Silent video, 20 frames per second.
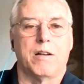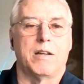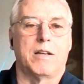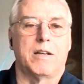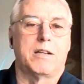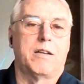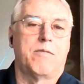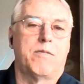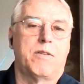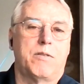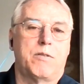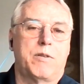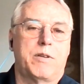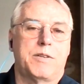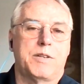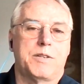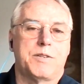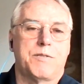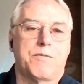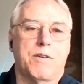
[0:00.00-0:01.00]
Like,
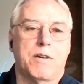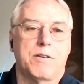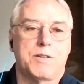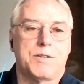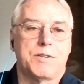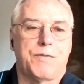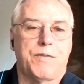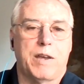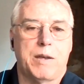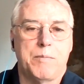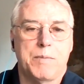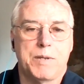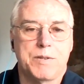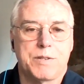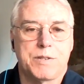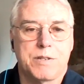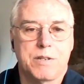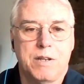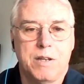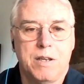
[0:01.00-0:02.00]
Avalokiteshvara is
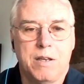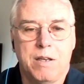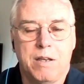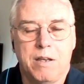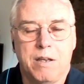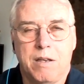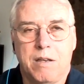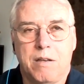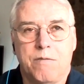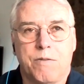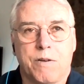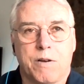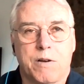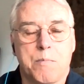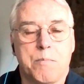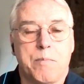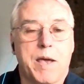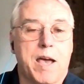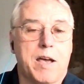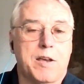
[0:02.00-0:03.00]
famous for
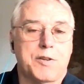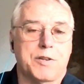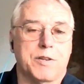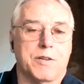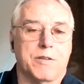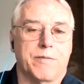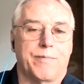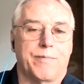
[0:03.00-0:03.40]
compassion.